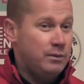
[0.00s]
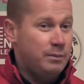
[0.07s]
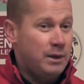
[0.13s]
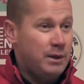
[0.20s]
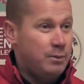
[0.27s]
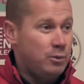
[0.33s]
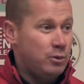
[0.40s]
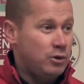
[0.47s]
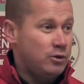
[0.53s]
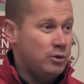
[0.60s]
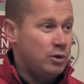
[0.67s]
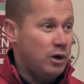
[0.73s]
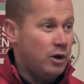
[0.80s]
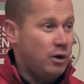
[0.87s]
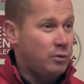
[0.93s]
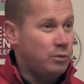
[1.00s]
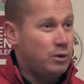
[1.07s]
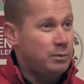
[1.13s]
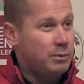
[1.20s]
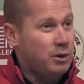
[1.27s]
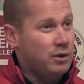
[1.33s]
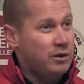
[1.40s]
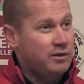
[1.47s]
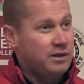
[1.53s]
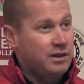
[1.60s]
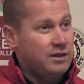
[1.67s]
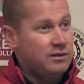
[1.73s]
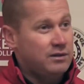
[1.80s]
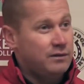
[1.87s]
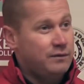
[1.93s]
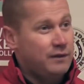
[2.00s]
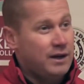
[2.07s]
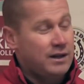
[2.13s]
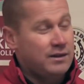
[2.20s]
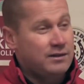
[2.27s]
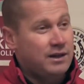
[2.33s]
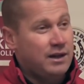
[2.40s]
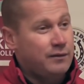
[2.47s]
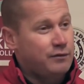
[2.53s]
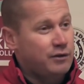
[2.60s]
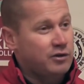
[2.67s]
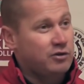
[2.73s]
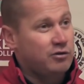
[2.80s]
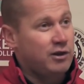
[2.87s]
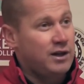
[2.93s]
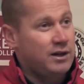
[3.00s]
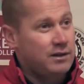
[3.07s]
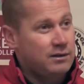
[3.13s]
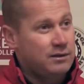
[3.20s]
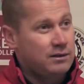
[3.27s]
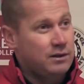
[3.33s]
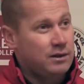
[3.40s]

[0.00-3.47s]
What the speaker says: the people that do the hard work behind the scenes and the fans, they're frustrated.